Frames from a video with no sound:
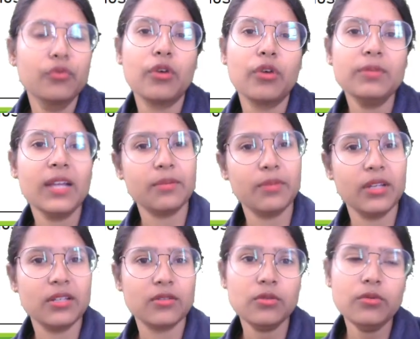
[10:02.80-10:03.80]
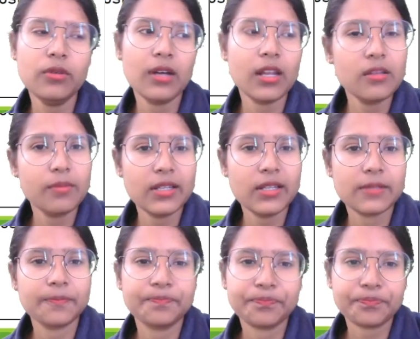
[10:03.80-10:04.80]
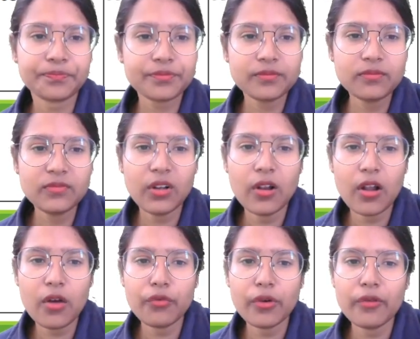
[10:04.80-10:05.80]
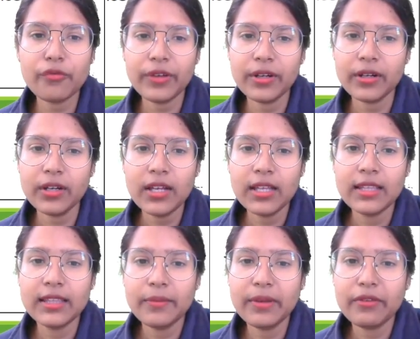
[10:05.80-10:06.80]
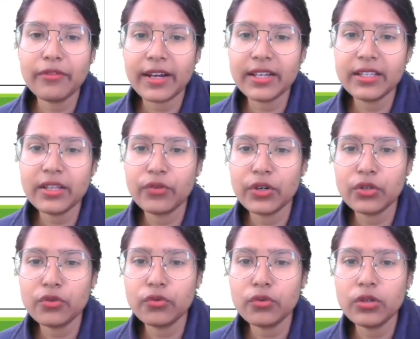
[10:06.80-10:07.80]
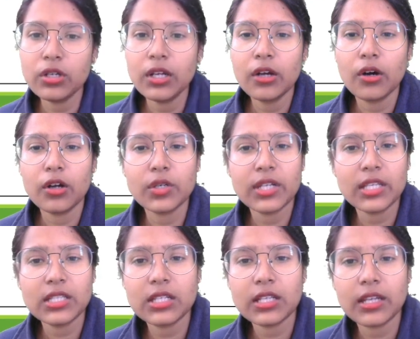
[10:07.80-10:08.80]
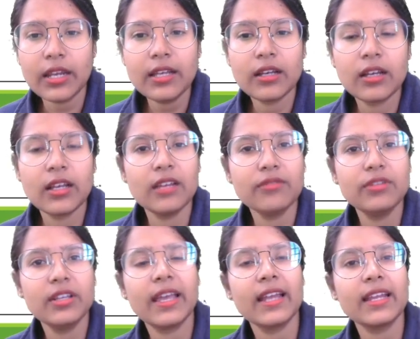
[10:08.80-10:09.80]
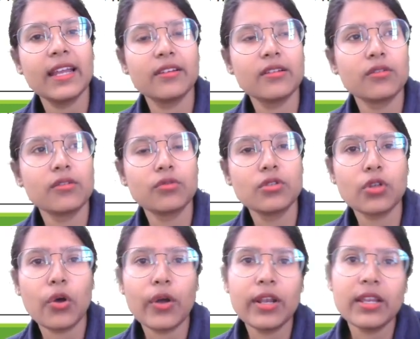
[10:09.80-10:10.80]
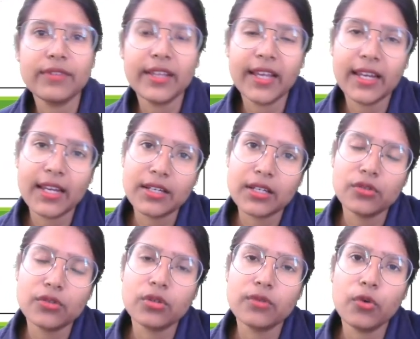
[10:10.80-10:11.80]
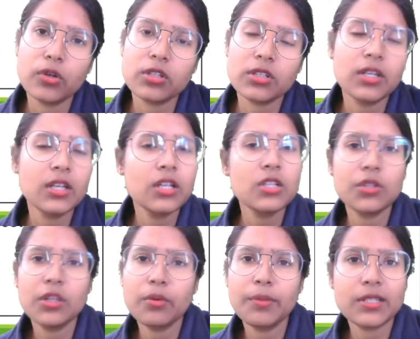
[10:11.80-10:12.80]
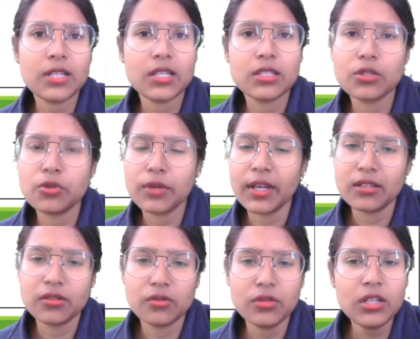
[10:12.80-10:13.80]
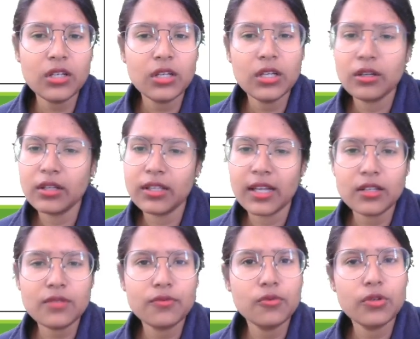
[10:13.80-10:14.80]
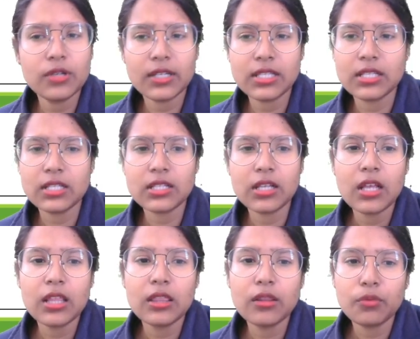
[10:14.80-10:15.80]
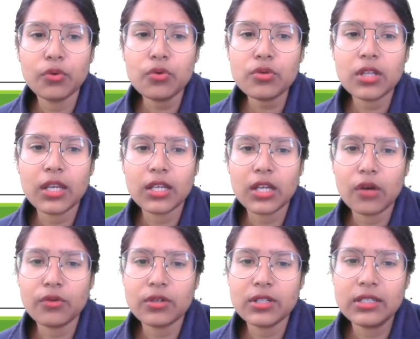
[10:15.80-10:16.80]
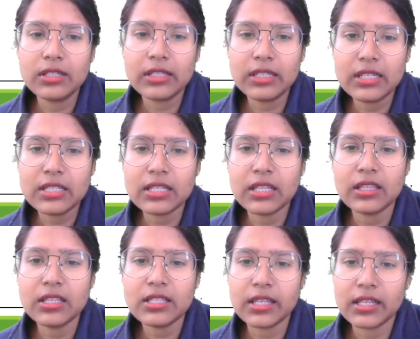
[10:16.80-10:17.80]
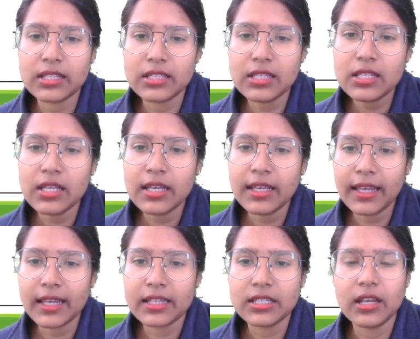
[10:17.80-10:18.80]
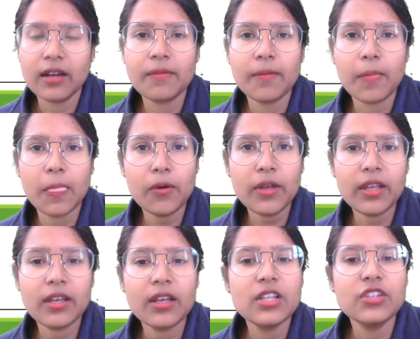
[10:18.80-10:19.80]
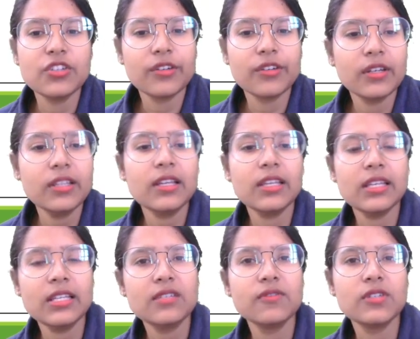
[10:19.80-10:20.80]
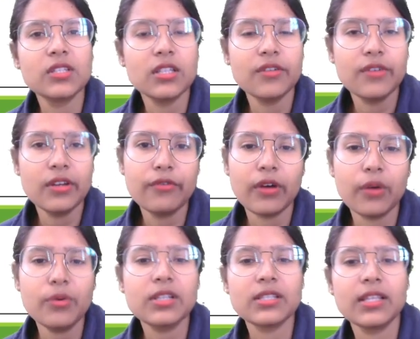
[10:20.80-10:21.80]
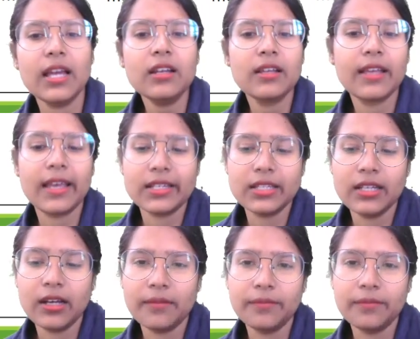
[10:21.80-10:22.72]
from that place to another place. Now from where they may find their way to food or utensils, like if they get entered into the soil, if they get entered into the water, so there may be chances to get into the that is food utensils. The most encountered yeast in this case is candida. Okay, generally the yeast which is generally found is that candida.